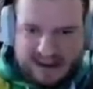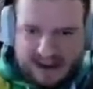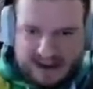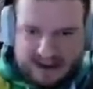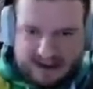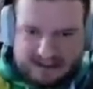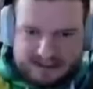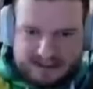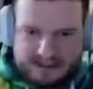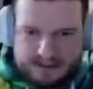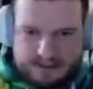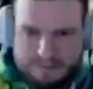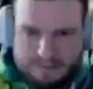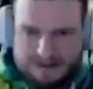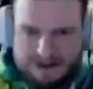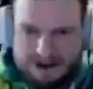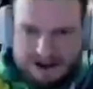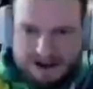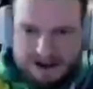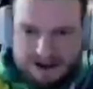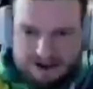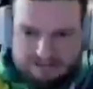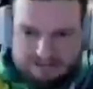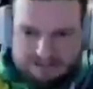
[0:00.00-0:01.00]
and skip about
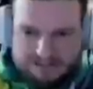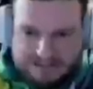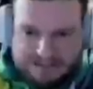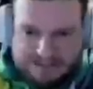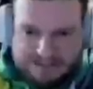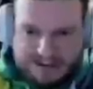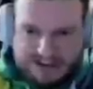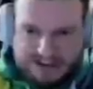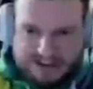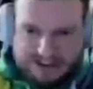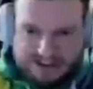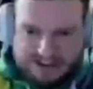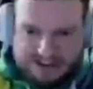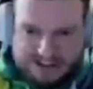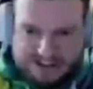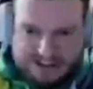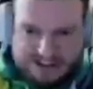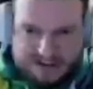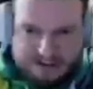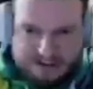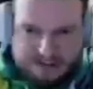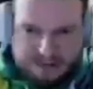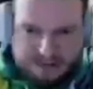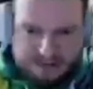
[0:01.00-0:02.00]
half the stage
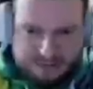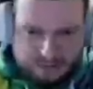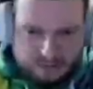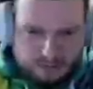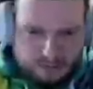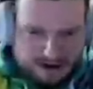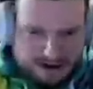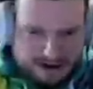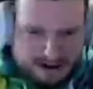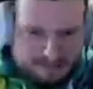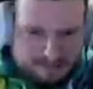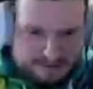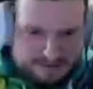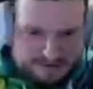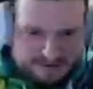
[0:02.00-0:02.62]
instead with the wall clip.